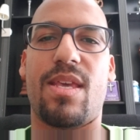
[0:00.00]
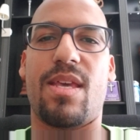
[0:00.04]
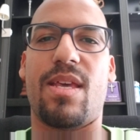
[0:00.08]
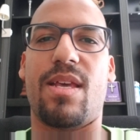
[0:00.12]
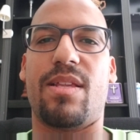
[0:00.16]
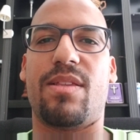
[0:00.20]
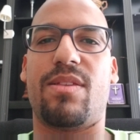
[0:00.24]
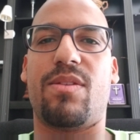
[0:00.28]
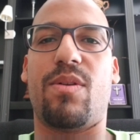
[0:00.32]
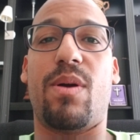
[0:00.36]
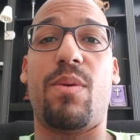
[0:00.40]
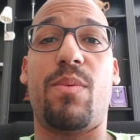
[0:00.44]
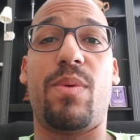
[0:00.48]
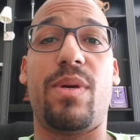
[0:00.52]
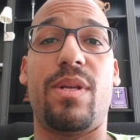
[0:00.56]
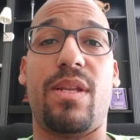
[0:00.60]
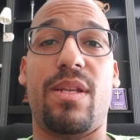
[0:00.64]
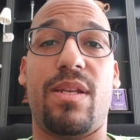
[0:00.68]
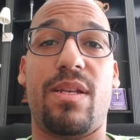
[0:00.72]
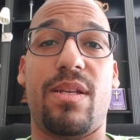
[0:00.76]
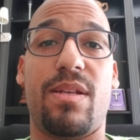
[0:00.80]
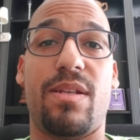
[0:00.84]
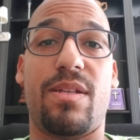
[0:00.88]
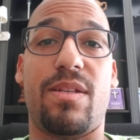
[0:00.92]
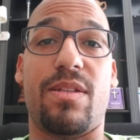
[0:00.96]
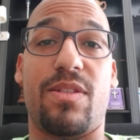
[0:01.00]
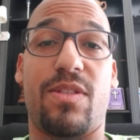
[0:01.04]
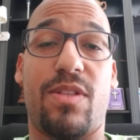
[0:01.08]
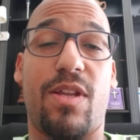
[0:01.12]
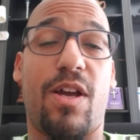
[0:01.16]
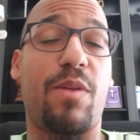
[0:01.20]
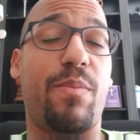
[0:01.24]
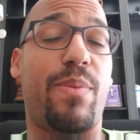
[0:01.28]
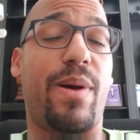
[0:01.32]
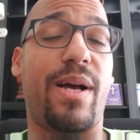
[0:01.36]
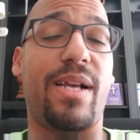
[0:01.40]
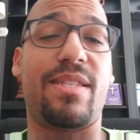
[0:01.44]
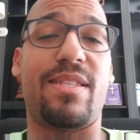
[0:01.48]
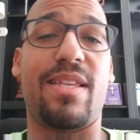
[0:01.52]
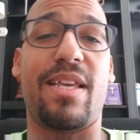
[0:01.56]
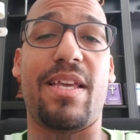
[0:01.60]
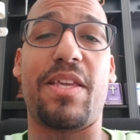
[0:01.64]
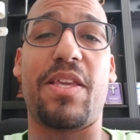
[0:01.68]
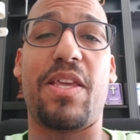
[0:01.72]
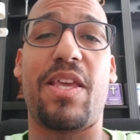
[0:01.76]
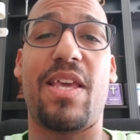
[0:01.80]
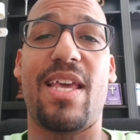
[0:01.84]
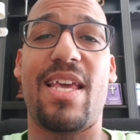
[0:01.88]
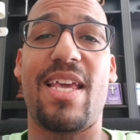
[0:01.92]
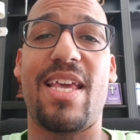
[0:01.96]
So I want to start by
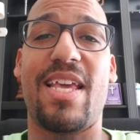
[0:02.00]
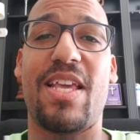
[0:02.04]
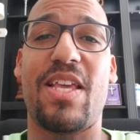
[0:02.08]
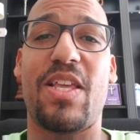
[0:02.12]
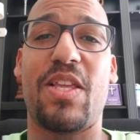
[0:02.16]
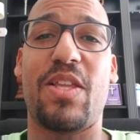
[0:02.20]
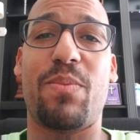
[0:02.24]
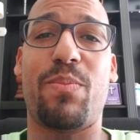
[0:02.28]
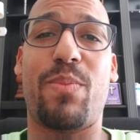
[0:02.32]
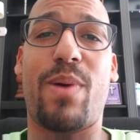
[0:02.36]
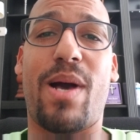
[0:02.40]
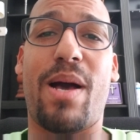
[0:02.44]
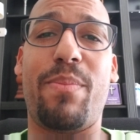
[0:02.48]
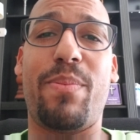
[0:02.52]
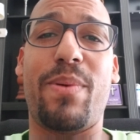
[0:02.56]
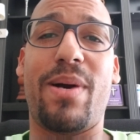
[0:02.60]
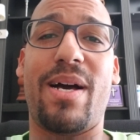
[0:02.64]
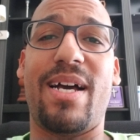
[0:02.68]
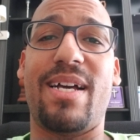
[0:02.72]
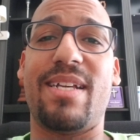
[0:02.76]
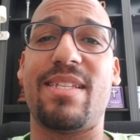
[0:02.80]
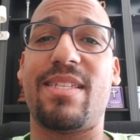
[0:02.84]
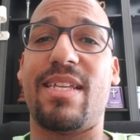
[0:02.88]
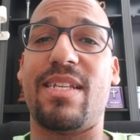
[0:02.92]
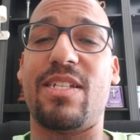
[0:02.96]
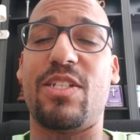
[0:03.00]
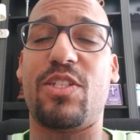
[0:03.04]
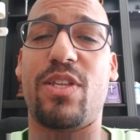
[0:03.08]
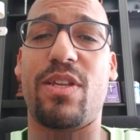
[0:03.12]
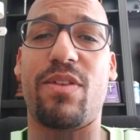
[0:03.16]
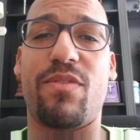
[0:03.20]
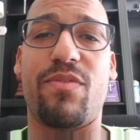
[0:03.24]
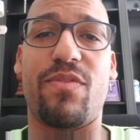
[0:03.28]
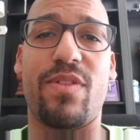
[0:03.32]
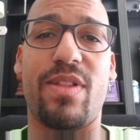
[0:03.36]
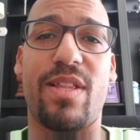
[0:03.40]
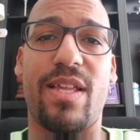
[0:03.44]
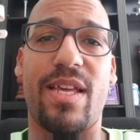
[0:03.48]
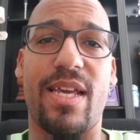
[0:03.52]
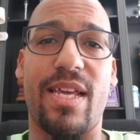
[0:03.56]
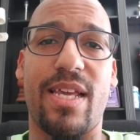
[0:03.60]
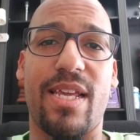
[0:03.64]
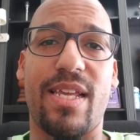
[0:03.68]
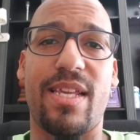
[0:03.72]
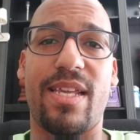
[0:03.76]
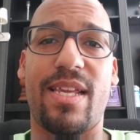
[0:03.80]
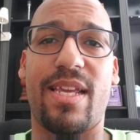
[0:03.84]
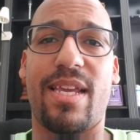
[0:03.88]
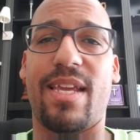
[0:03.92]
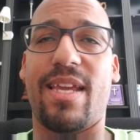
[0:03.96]
saying Popeyes and
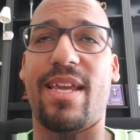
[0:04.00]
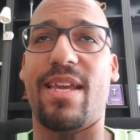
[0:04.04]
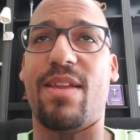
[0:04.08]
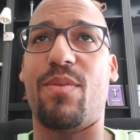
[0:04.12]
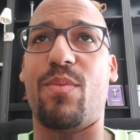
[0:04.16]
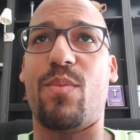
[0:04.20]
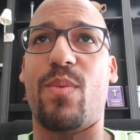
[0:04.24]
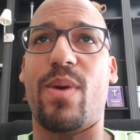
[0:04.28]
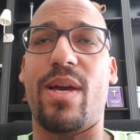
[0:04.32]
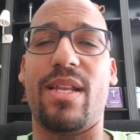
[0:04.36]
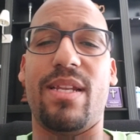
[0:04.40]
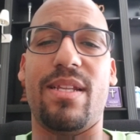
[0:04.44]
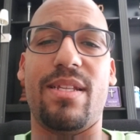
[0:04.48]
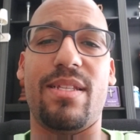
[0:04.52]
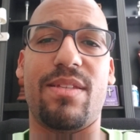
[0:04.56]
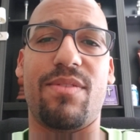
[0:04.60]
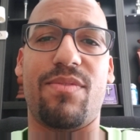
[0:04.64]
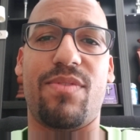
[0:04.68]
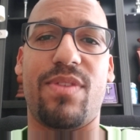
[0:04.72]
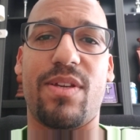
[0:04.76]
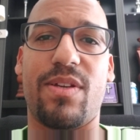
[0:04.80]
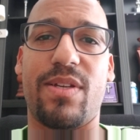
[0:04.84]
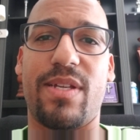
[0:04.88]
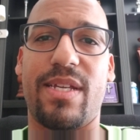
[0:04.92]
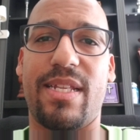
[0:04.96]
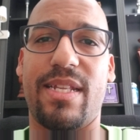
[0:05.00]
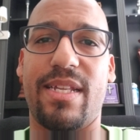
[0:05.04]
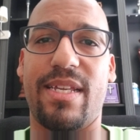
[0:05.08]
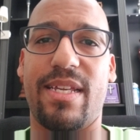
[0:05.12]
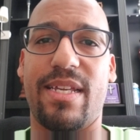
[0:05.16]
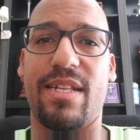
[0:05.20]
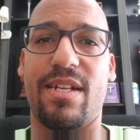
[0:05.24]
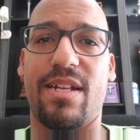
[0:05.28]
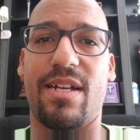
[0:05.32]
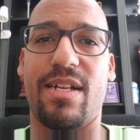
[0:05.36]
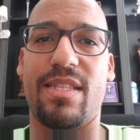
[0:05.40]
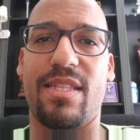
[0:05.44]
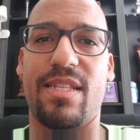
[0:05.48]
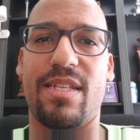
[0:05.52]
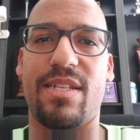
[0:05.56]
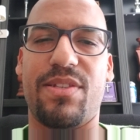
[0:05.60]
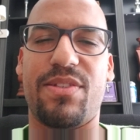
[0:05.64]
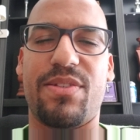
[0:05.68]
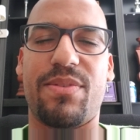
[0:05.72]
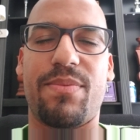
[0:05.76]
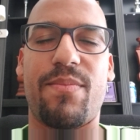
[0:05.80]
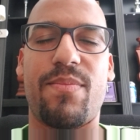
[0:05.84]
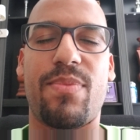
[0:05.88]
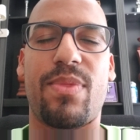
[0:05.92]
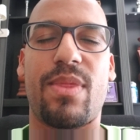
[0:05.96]
Chick-fil-A and Wendy's, if they're getting in on
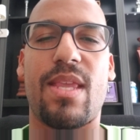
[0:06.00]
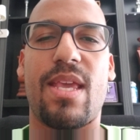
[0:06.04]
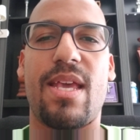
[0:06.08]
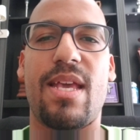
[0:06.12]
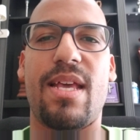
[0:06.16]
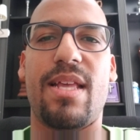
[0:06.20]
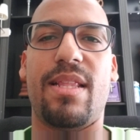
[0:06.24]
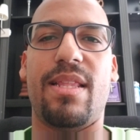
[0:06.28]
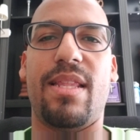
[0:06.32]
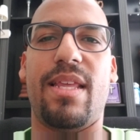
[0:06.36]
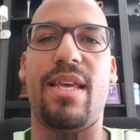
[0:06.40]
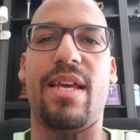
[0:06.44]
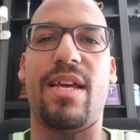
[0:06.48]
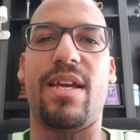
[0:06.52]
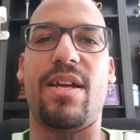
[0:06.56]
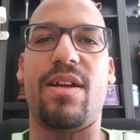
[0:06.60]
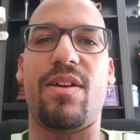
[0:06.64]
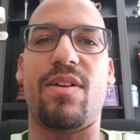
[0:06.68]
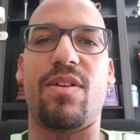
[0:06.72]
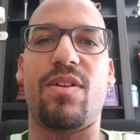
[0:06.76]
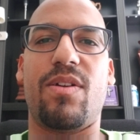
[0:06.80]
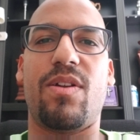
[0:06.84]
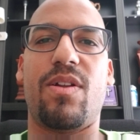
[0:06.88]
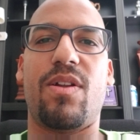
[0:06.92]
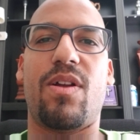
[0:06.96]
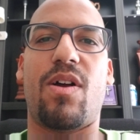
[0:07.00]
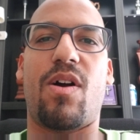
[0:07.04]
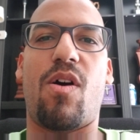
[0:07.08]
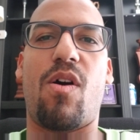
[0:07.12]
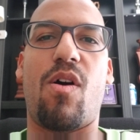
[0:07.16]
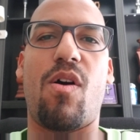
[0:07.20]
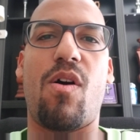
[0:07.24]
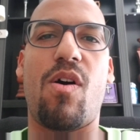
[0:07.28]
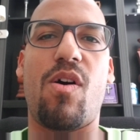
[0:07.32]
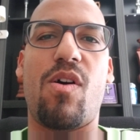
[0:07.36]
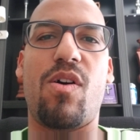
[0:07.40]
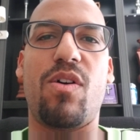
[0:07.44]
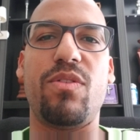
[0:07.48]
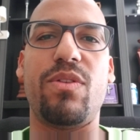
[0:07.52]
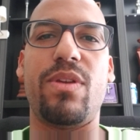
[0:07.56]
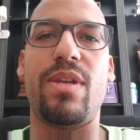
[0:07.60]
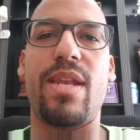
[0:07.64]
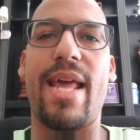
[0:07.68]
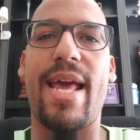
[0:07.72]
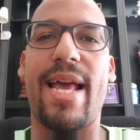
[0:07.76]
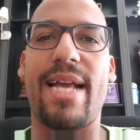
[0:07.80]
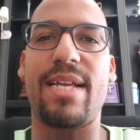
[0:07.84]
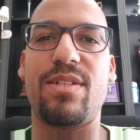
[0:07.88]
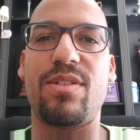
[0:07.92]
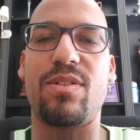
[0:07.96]
this, they're all
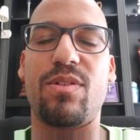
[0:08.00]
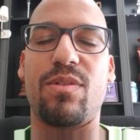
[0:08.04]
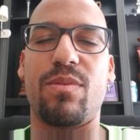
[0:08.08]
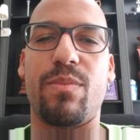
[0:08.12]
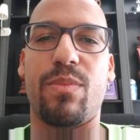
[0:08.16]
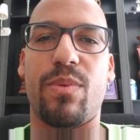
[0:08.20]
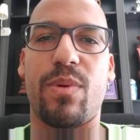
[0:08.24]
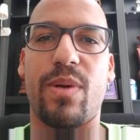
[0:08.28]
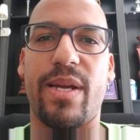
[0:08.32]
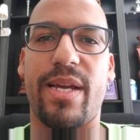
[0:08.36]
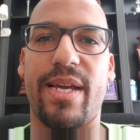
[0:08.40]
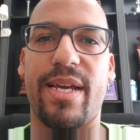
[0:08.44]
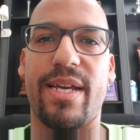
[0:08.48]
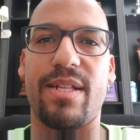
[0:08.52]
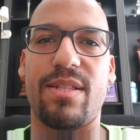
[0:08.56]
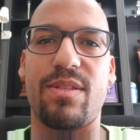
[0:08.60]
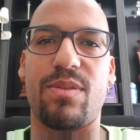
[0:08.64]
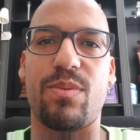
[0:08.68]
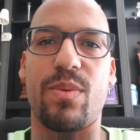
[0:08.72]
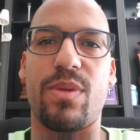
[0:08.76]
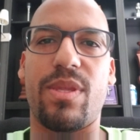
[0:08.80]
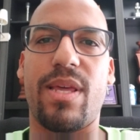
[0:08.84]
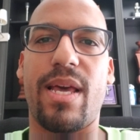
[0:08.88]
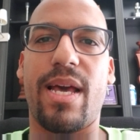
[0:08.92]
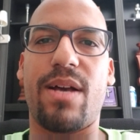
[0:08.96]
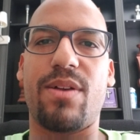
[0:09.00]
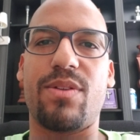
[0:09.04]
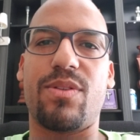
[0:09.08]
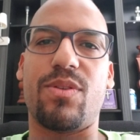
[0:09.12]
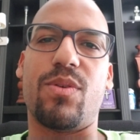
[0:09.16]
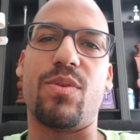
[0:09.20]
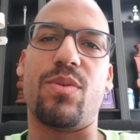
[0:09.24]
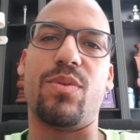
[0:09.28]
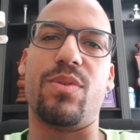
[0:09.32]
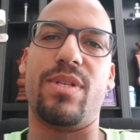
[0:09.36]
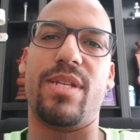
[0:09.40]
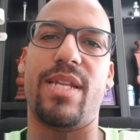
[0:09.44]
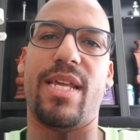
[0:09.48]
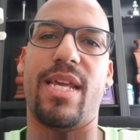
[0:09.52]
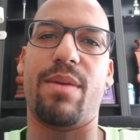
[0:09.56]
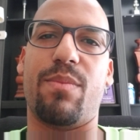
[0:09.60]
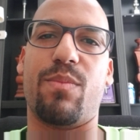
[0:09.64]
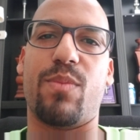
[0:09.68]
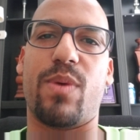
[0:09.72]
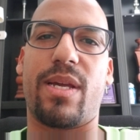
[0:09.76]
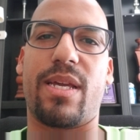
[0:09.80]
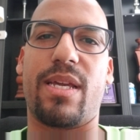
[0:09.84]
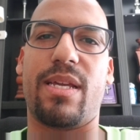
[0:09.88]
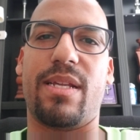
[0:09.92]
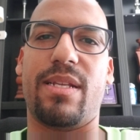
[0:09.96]
national brands with household name
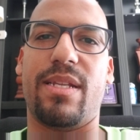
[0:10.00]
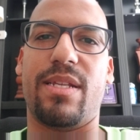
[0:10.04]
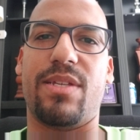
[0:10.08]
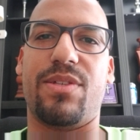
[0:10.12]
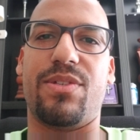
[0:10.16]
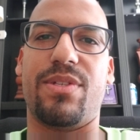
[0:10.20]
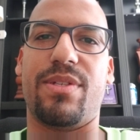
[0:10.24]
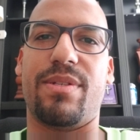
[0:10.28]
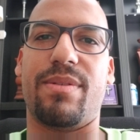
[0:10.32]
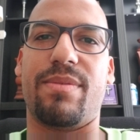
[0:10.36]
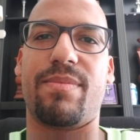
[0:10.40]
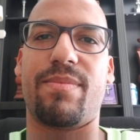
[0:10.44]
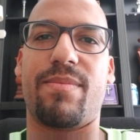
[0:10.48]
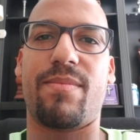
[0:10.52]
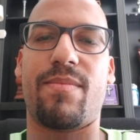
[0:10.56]
recognition.